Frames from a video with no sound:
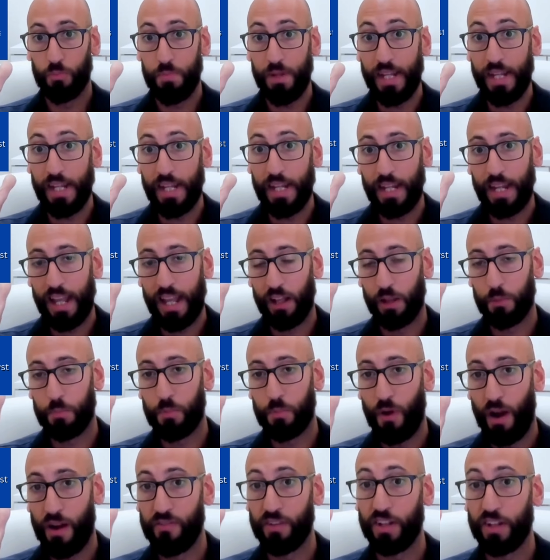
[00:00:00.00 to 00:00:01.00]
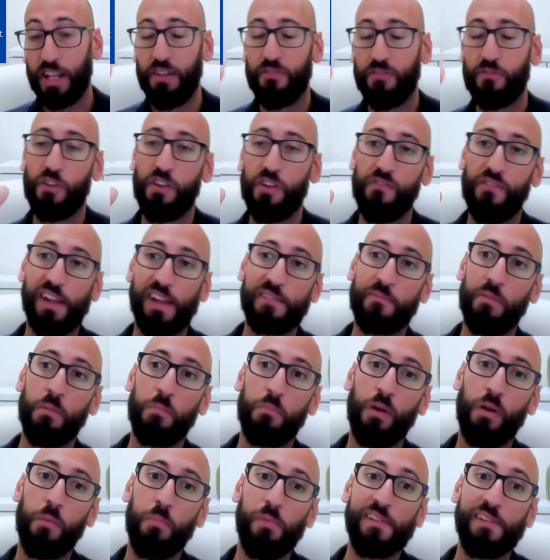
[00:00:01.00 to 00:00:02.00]
being held privately for investment
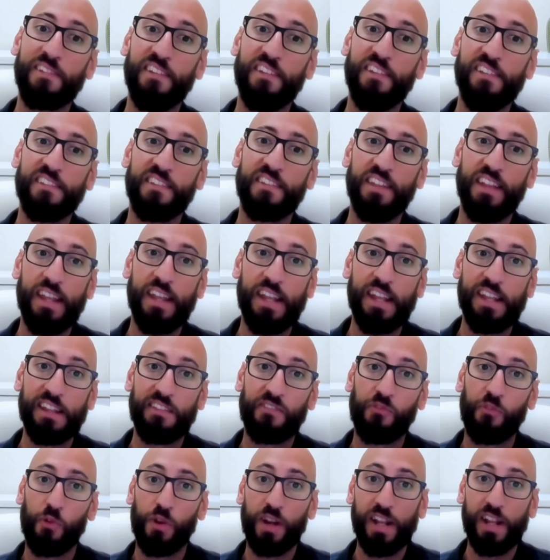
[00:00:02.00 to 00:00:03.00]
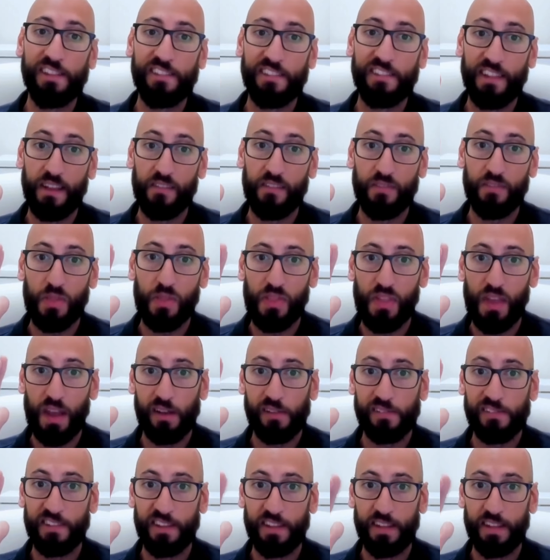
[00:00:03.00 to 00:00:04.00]
purposes is
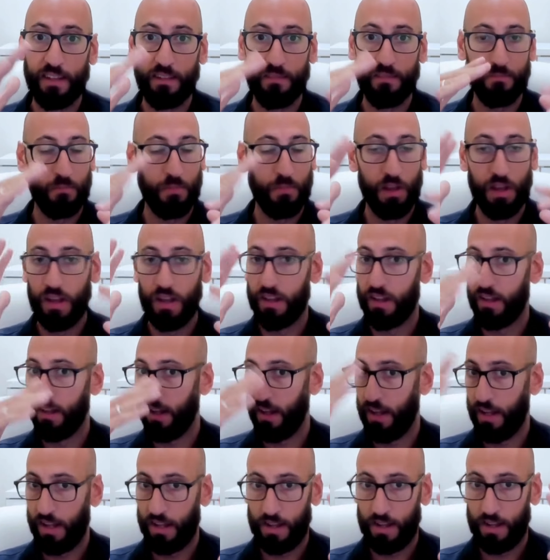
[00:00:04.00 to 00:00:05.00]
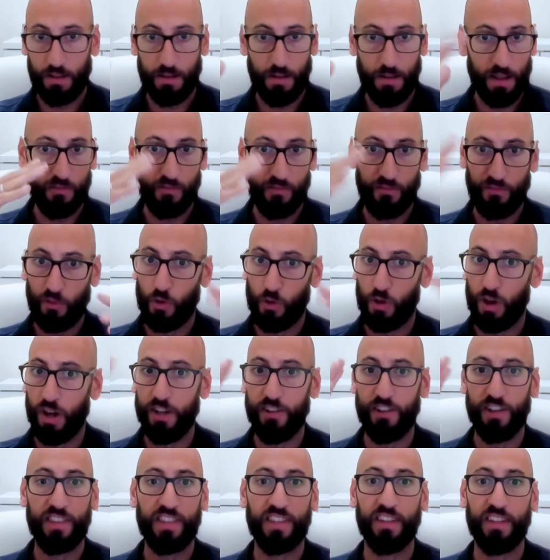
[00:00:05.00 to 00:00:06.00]

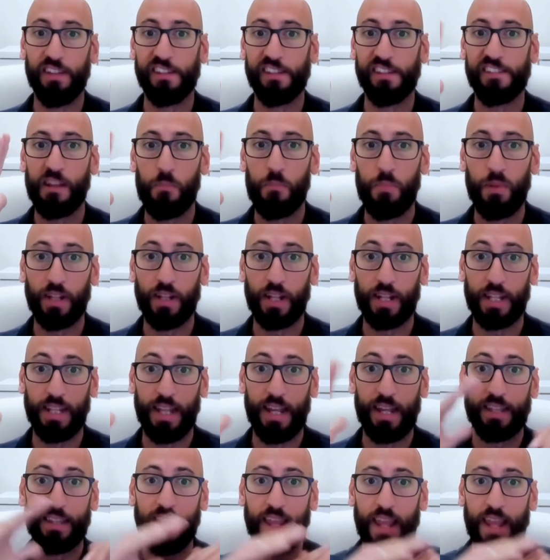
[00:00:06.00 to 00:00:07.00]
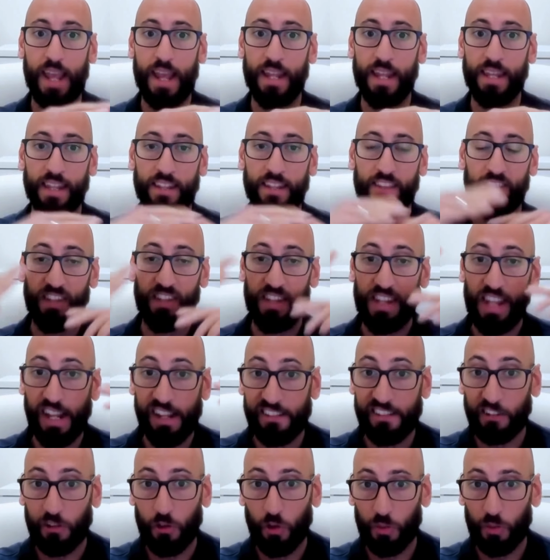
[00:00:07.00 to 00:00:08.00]
47,400 tons, something like that. And at today's
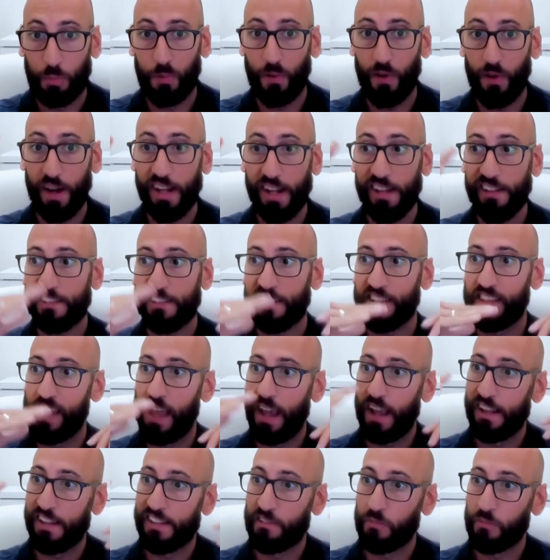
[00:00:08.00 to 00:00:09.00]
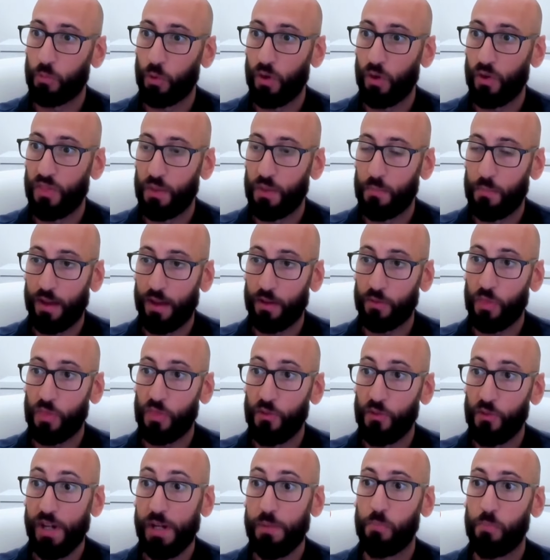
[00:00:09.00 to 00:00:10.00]
gold price, that is worth about
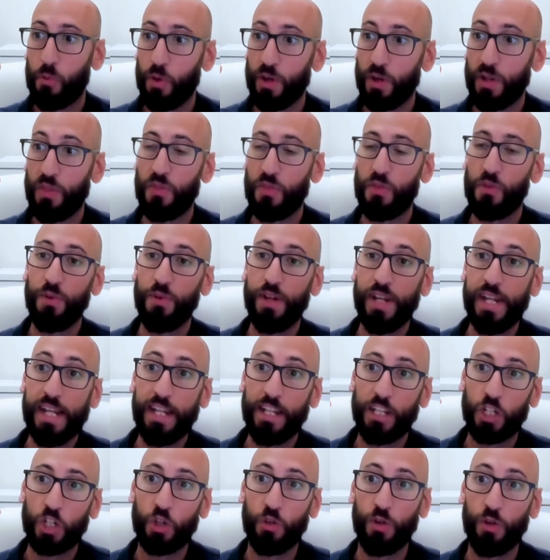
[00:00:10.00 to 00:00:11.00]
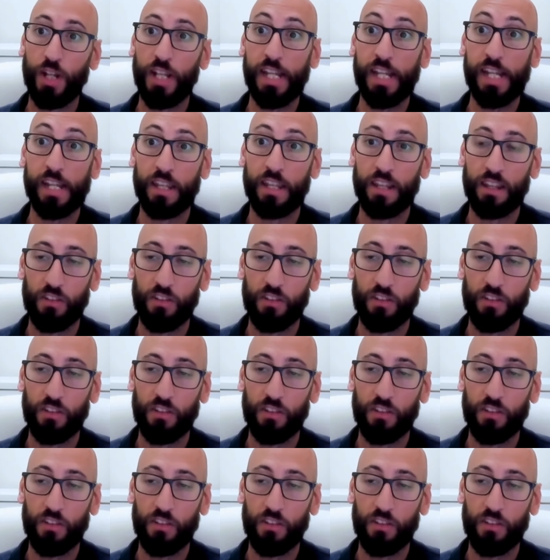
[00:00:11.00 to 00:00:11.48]
$3.3 trillion.